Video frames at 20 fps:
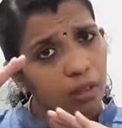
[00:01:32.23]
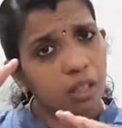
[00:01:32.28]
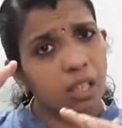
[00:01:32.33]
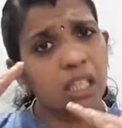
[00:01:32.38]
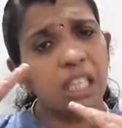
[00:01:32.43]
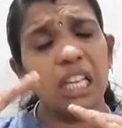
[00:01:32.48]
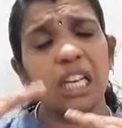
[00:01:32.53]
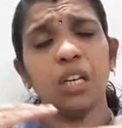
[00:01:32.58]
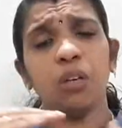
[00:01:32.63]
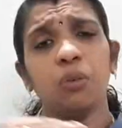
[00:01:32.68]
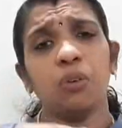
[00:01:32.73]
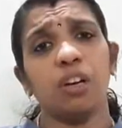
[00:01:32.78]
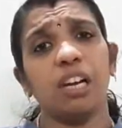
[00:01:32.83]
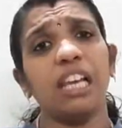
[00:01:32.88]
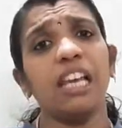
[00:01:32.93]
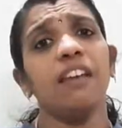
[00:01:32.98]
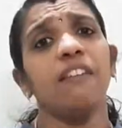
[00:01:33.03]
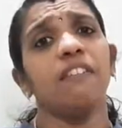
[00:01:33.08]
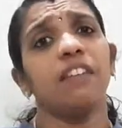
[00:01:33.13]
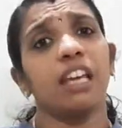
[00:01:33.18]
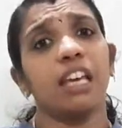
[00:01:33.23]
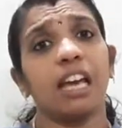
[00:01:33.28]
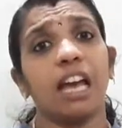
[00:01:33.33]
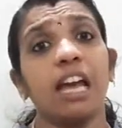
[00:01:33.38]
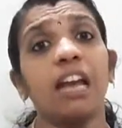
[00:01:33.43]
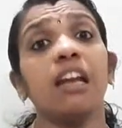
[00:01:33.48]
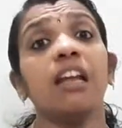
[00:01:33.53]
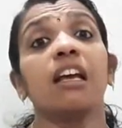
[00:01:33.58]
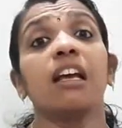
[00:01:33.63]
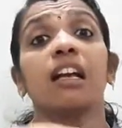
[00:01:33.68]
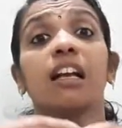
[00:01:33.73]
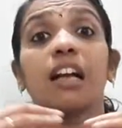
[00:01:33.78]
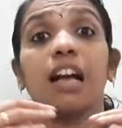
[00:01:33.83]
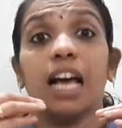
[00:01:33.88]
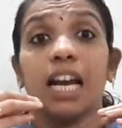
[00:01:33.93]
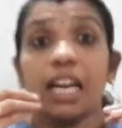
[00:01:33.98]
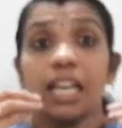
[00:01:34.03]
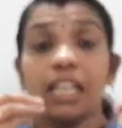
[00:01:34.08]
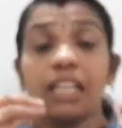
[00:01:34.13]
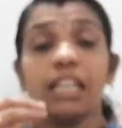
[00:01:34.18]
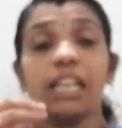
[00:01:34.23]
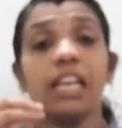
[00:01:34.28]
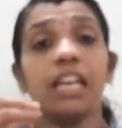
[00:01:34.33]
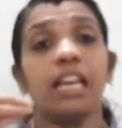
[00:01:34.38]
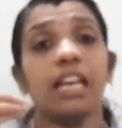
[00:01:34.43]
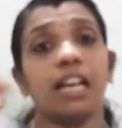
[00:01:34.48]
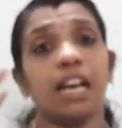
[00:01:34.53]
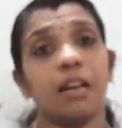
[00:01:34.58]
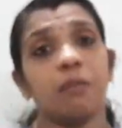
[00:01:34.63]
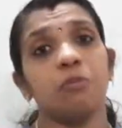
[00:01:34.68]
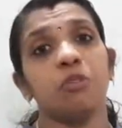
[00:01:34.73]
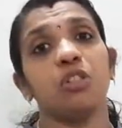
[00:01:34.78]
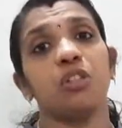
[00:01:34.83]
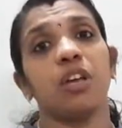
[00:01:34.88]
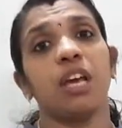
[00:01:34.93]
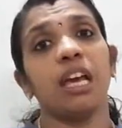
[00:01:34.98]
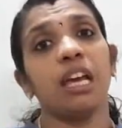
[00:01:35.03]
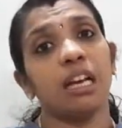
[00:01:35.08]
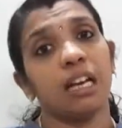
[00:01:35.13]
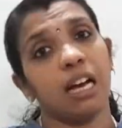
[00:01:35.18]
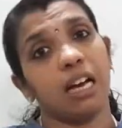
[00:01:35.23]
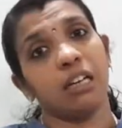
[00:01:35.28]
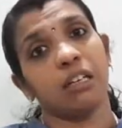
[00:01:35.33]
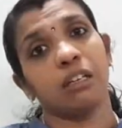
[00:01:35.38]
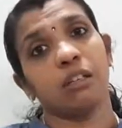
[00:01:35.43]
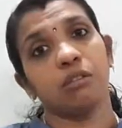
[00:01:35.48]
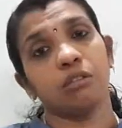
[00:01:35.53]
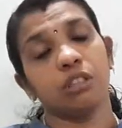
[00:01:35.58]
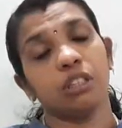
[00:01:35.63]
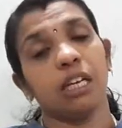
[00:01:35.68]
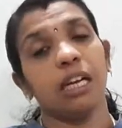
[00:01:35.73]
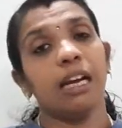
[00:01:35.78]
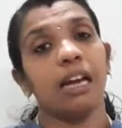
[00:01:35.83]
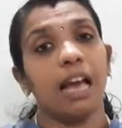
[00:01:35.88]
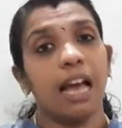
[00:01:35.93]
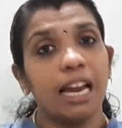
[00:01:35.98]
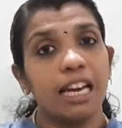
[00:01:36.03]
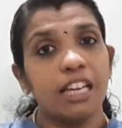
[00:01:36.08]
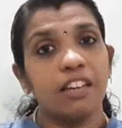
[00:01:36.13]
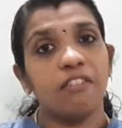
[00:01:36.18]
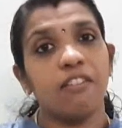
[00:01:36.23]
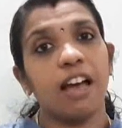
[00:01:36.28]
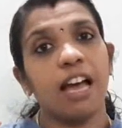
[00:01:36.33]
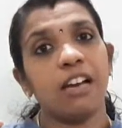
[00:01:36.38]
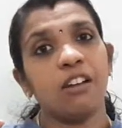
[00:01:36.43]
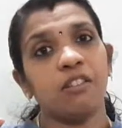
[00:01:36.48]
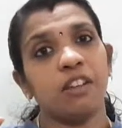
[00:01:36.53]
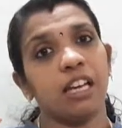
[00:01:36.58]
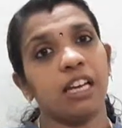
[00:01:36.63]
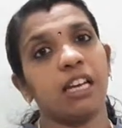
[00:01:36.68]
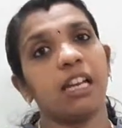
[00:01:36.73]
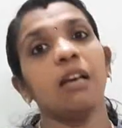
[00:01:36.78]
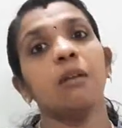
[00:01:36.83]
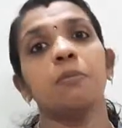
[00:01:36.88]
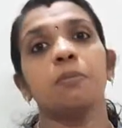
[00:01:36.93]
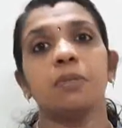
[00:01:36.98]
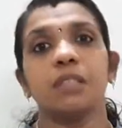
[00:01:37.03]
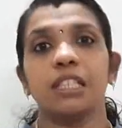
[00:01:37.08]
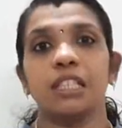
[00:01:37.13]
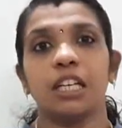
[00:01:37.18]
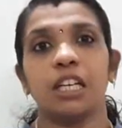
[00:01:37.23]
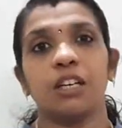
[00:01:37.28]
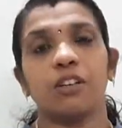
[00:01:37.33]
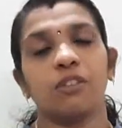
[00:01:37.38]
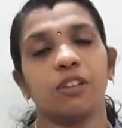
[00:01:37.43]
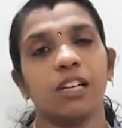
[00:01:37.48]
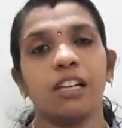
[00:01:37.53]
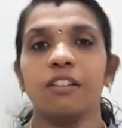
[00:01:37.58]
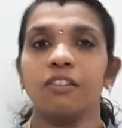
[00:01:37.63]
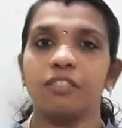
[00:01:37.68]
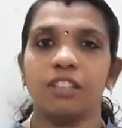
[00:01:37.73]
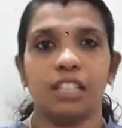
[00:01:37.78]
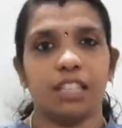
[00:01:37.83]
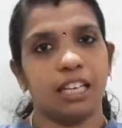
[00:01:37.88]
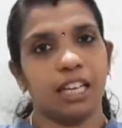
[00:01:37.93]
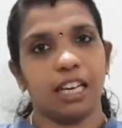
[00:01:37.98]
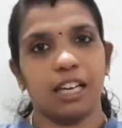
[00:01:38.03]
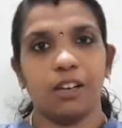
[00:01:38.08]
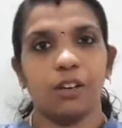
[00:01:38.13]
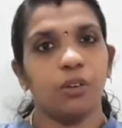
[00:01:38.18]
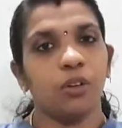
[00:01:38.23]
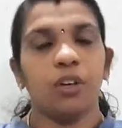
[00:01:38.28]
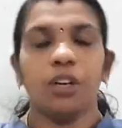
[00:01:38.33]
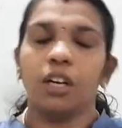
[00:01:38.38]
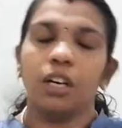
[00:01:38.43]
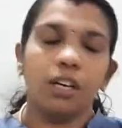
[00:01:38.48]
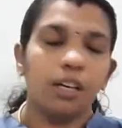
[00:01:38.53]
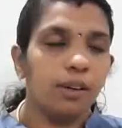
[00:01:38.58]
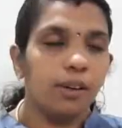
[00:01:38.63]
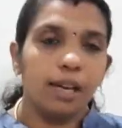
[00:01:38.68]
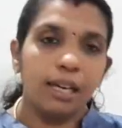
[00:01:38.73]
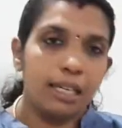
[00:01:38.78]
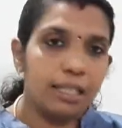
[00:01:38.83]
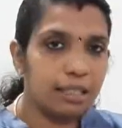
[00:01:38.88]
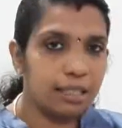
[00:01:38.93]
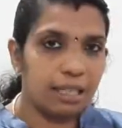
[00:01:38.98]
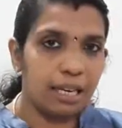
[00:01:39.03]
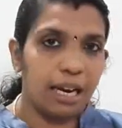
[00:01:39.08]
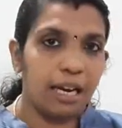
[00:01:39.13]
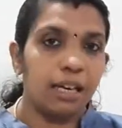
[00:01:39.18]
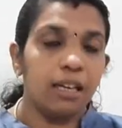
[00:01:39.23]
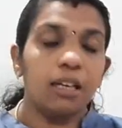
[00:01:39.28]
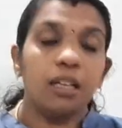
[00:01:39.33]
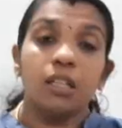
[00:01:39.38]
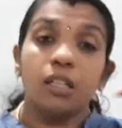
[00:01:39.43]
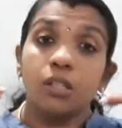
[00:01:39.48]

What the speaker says: Then only we can correctly come to a conclusion and evaluate the particular vertigo. You understand?